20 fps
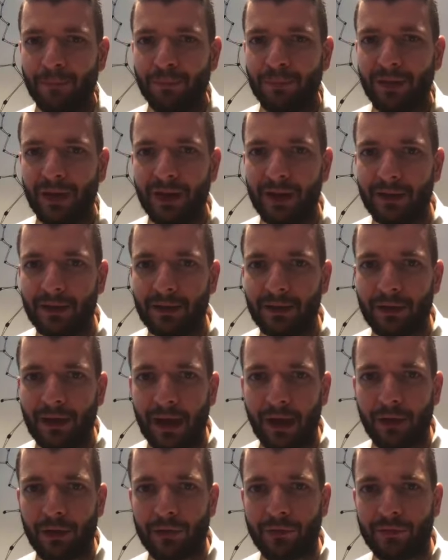then
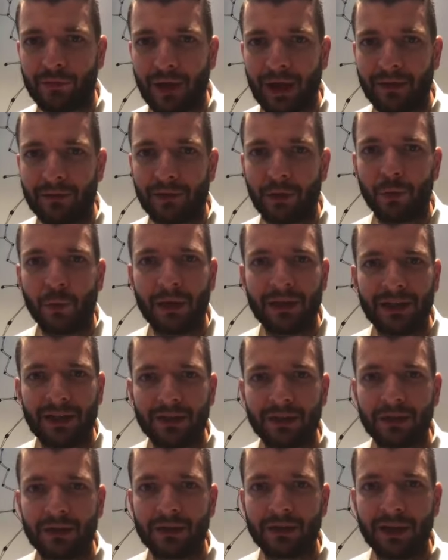out of every
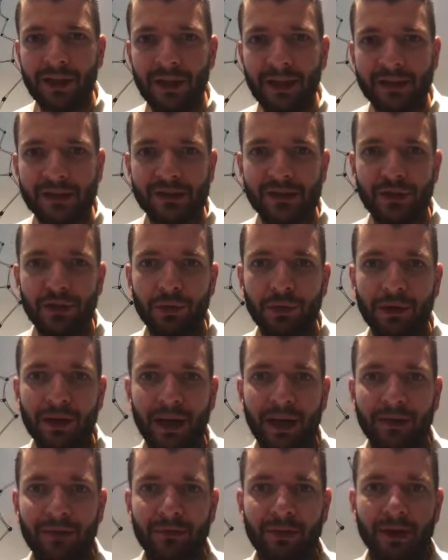100 clicks you'll
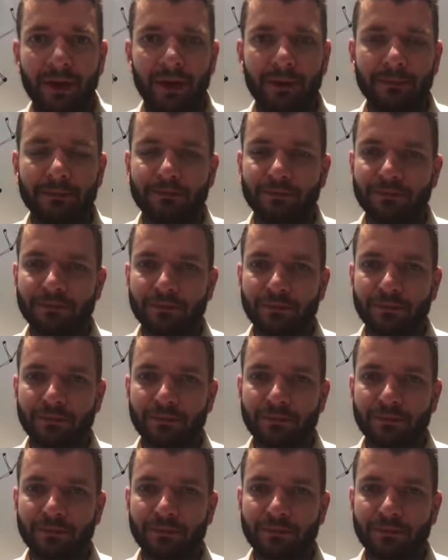have